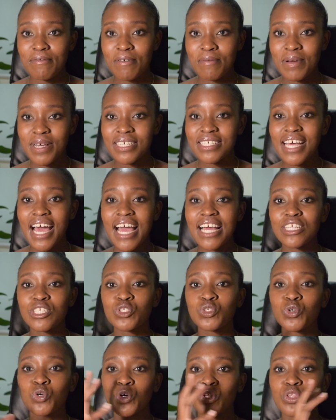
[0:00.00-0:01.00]
from us, I
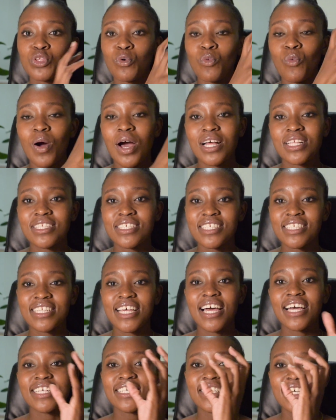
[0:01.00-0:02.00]
took the ones
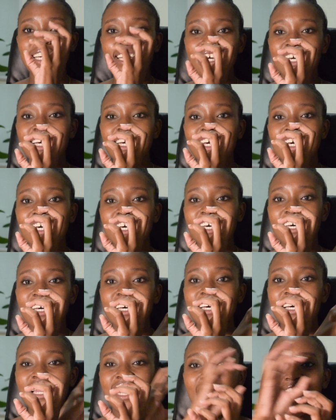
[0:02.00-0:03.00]
that,
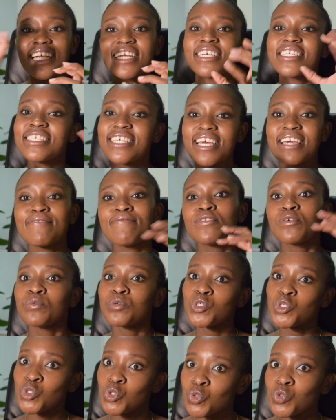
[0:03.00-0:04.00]
like, let's say if there
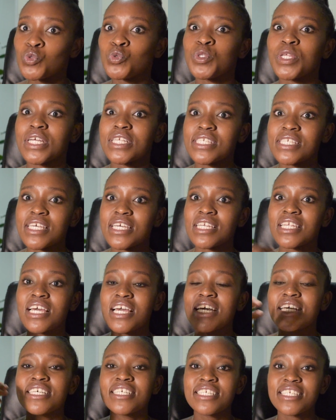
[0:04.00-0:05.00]
were 2 that said
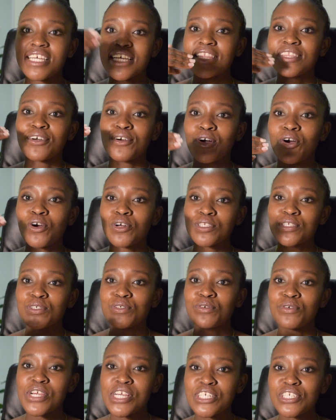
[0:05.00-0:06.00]
state the
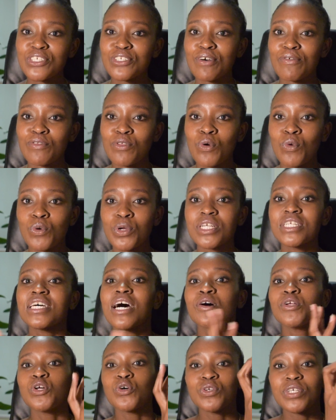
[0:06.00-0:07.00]
considerations of the audit,
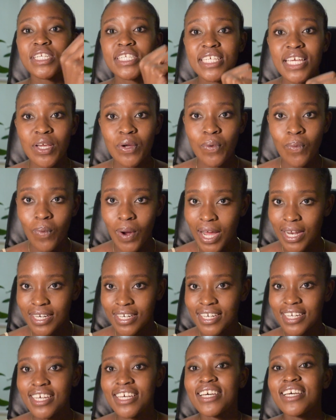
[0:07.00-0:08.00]
I'd only take
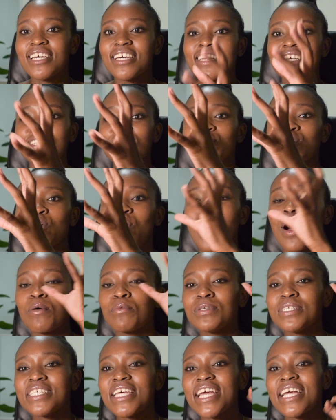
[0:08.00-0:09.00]
1. So I
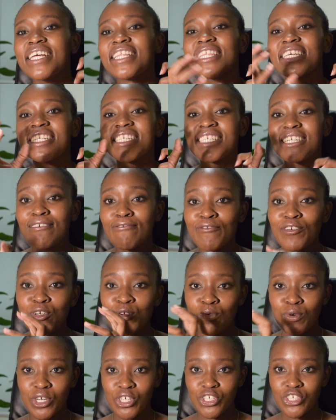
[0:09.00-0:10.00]
would take the
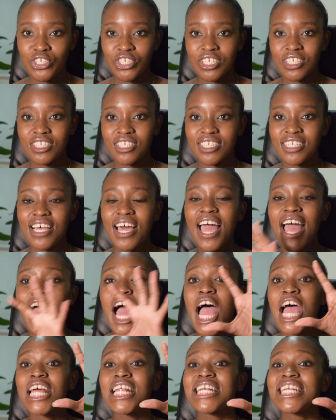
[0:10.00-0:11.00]
different questions,
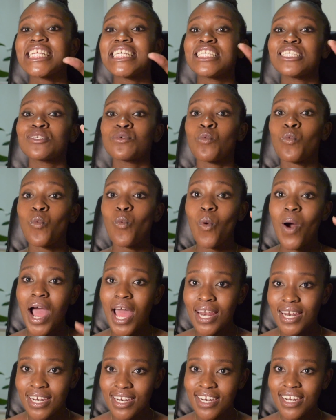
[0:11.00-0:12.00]
at least
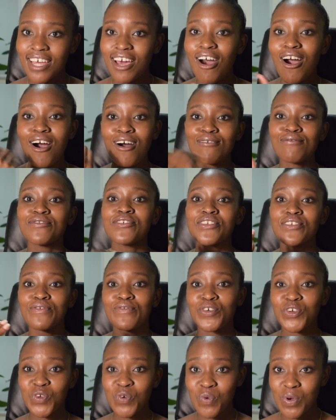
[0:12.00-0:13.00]
1 of the
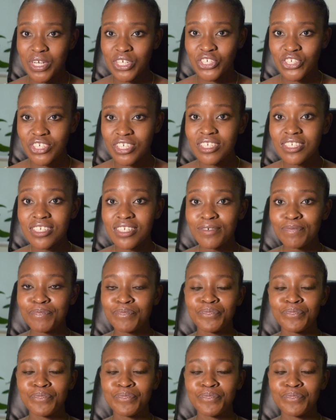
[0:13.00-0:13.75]
different questions,